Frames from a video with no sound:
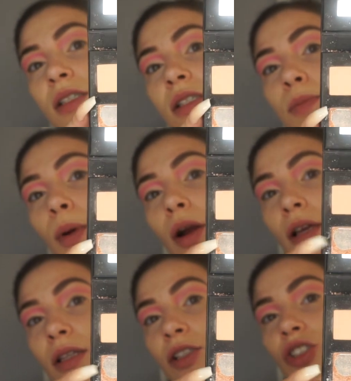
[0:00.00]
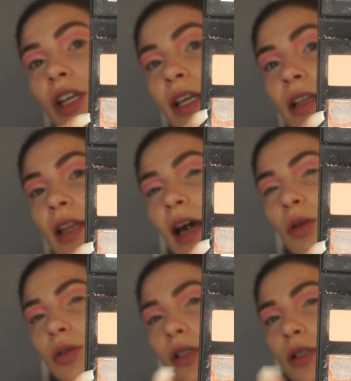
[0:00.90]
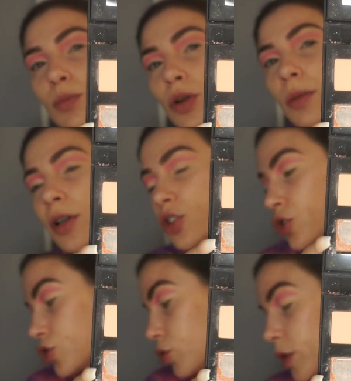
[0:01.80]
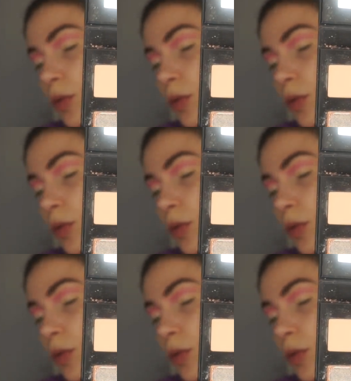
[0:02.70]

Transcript: sparkly shade that was pretty much destroyed